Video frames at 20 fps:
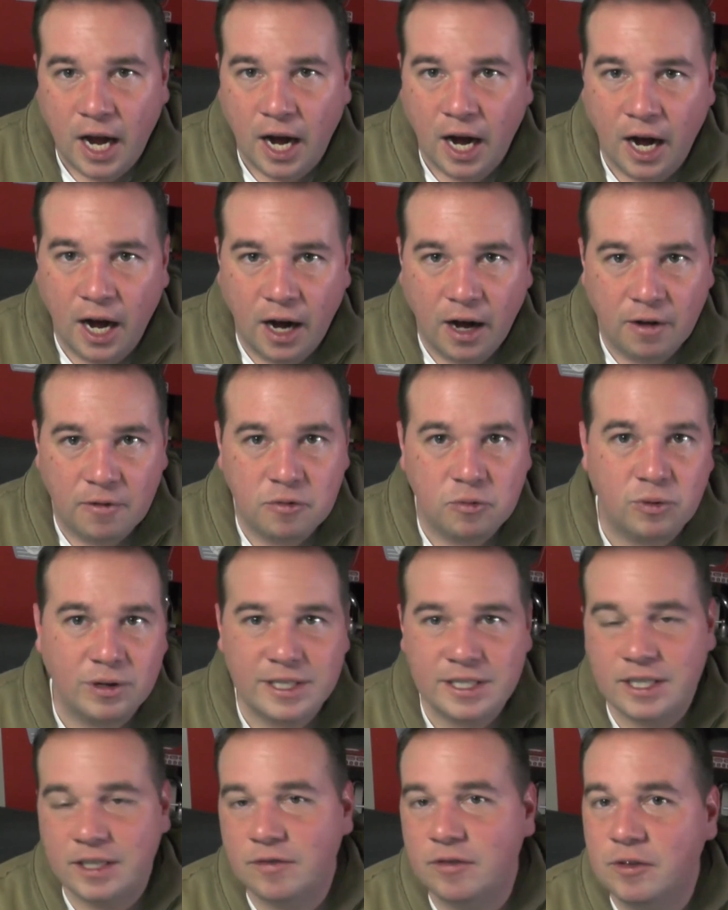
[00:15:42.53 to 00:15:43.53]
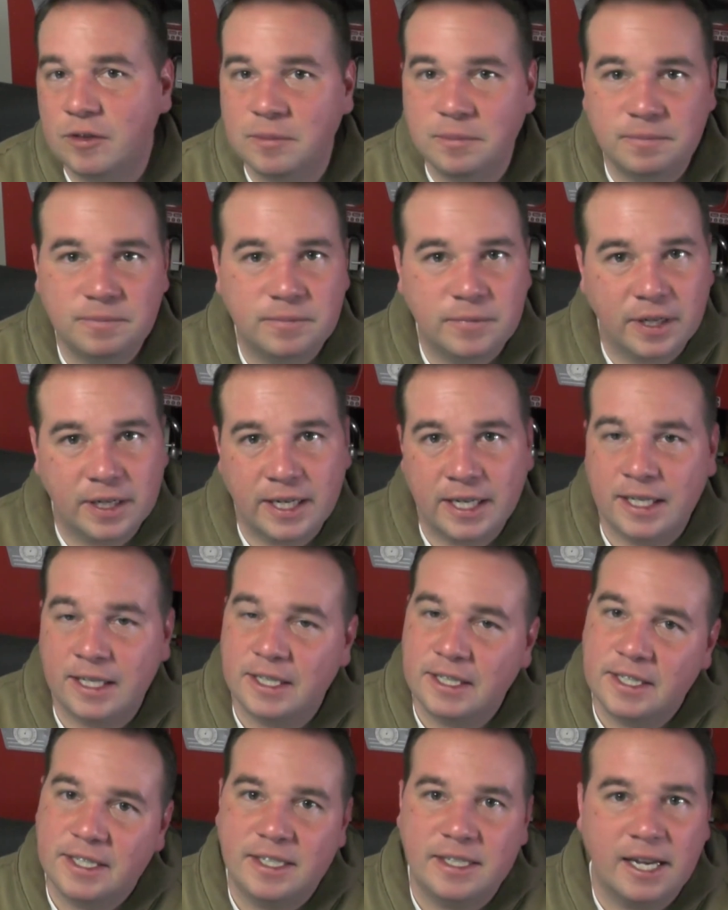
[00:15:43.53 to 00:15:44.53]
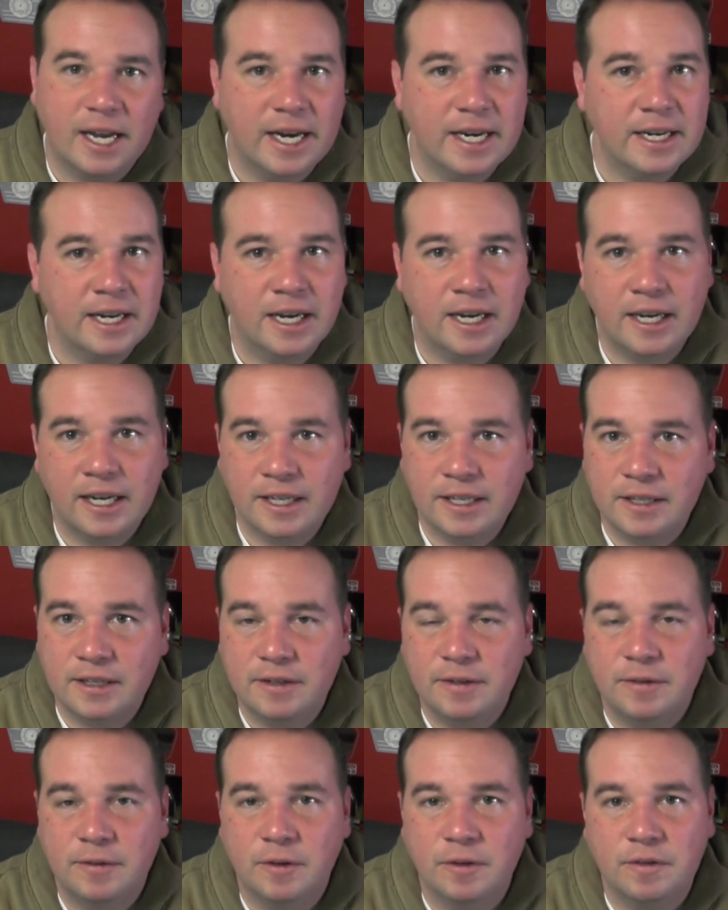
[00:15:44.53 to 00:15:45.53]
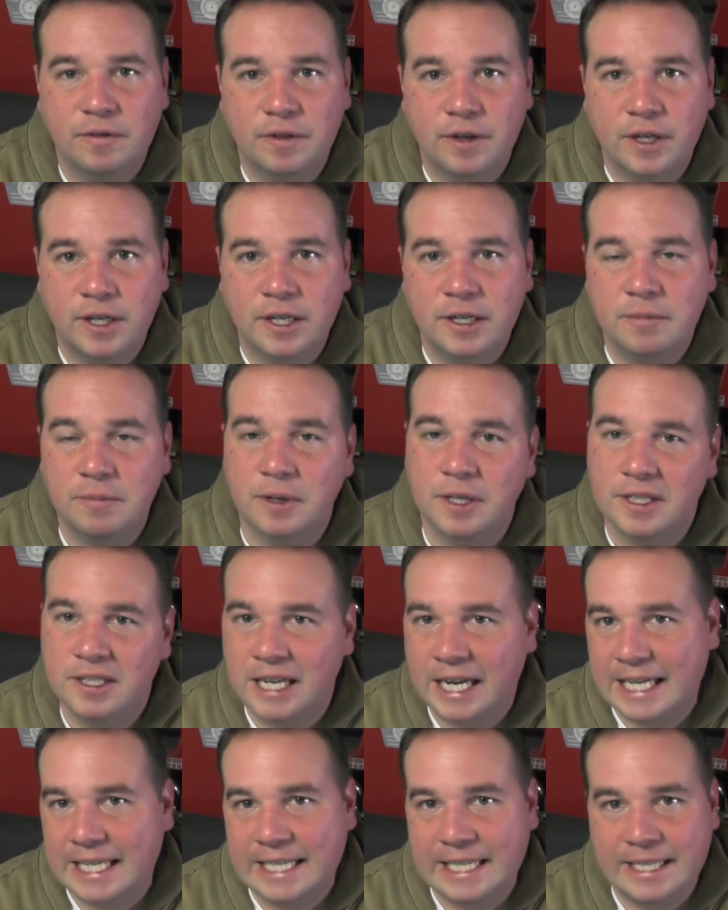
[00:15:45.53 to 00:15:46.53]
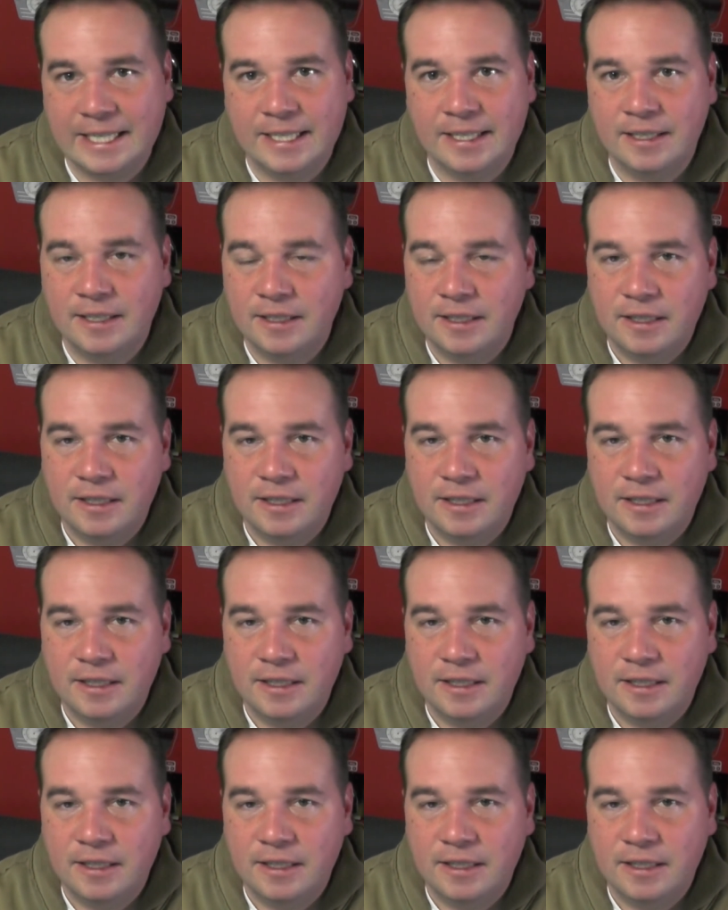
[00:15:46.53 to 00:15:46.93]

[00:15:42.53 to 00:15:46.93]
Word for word: Uh, the rest of them, again, slight nod. They're fun, but not needed.